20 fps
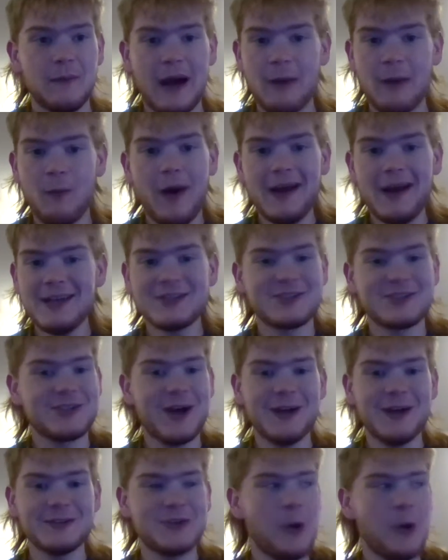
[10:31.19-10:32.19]
Why is
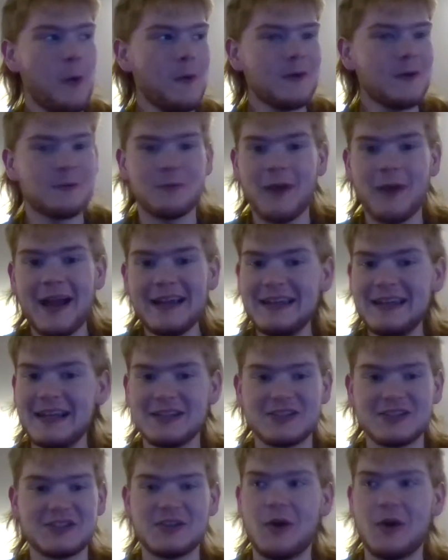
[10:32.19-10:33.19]
Sean Corr wrecking
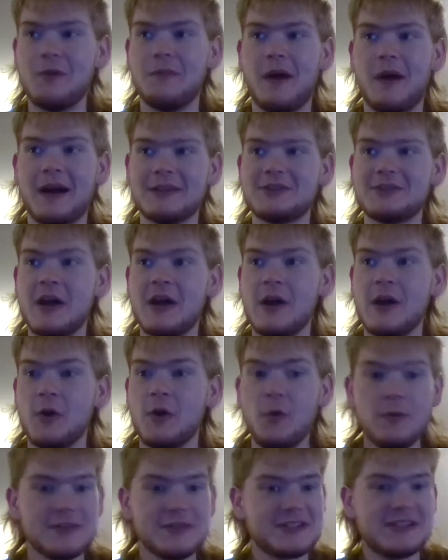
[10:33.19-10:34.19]
so much?
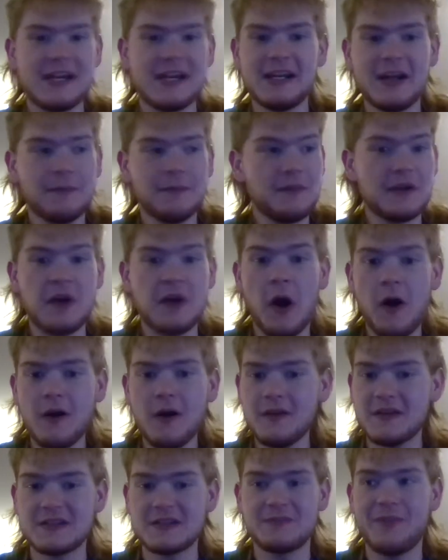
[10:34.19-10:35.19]
Who is setting up the
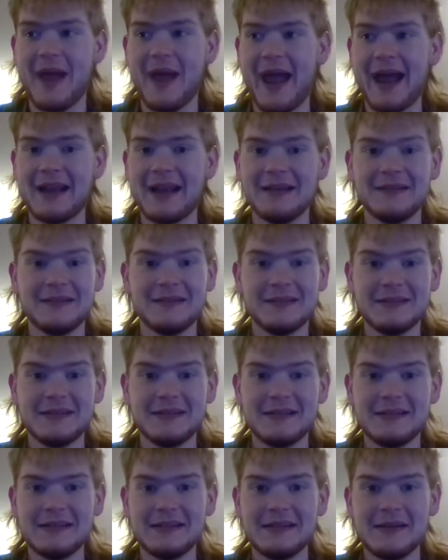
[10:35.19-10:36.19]
car this bad?
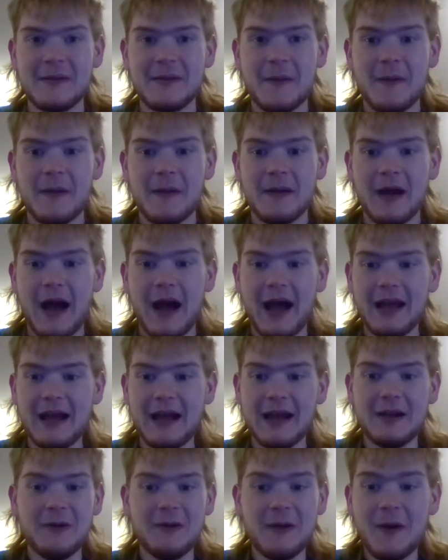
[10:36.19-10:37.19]

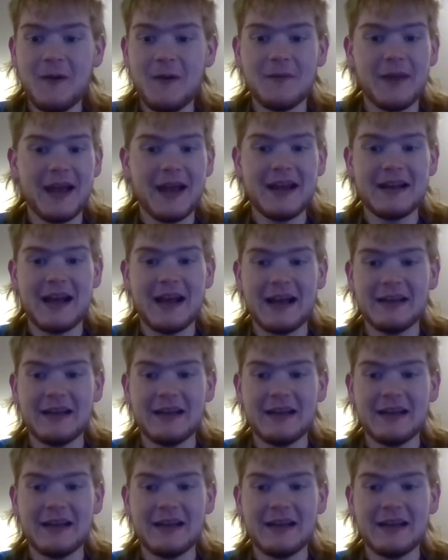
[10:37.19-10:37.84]
I don't know, man.